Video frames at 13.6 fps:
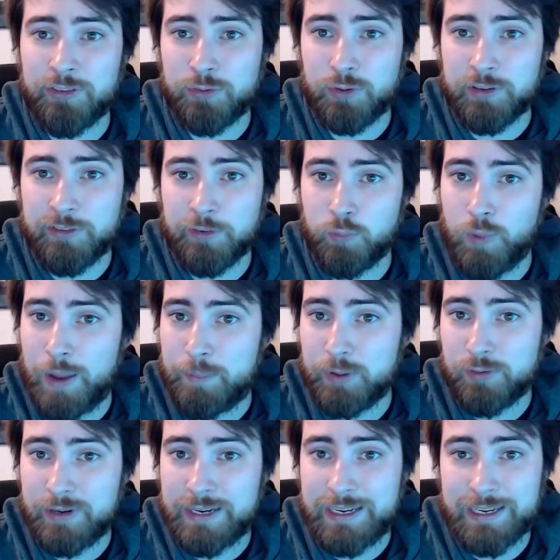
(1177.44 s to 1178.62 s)
sorts of
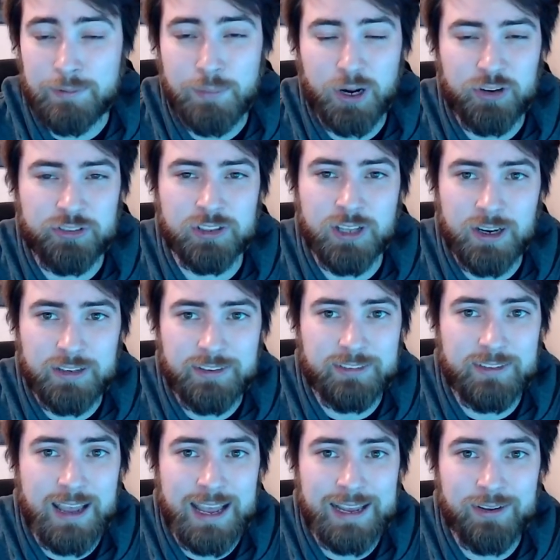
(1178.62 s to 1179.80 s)
weaponry and martial arts
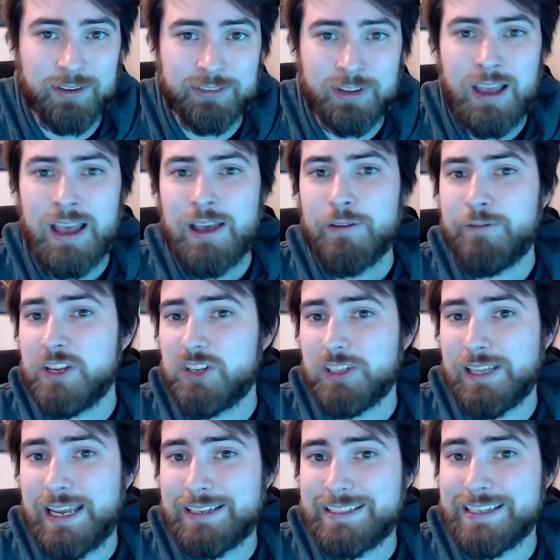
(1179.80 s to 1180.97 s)
styles,
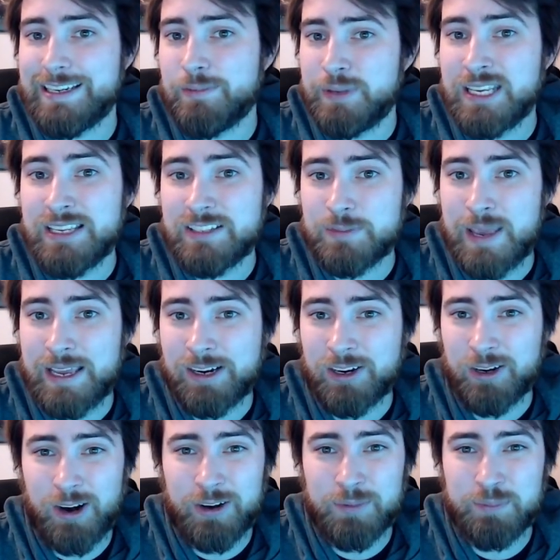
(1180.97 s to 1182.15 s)
Vigilante and
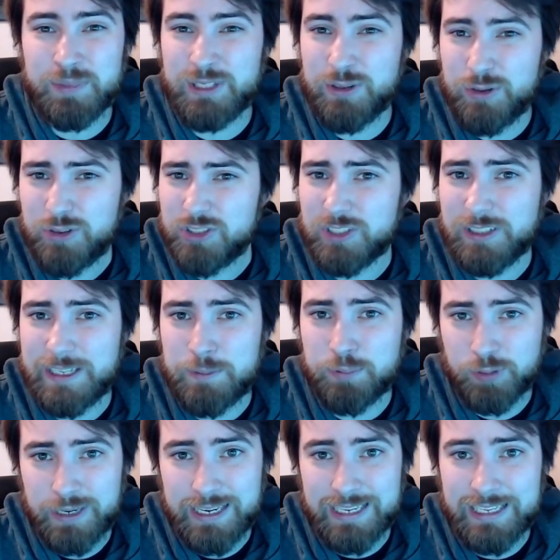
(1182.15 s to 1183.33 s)
Peacemaker are usually
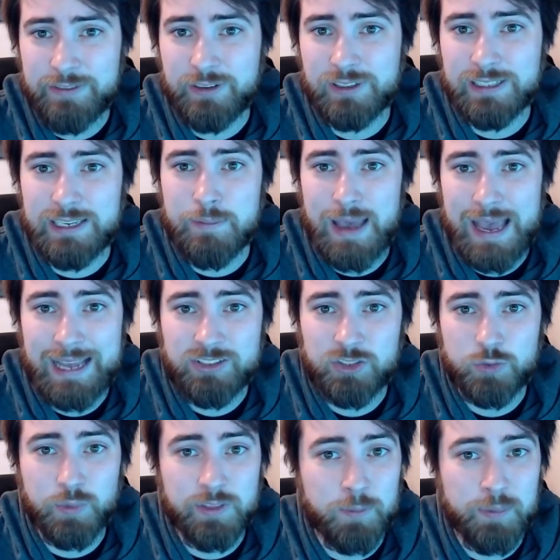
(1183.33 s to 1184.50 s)
pretty evenly
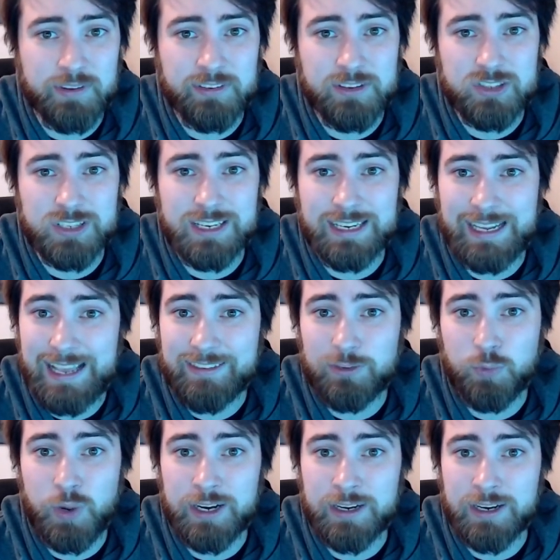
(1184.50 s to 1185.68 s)
matched when they're positioned against one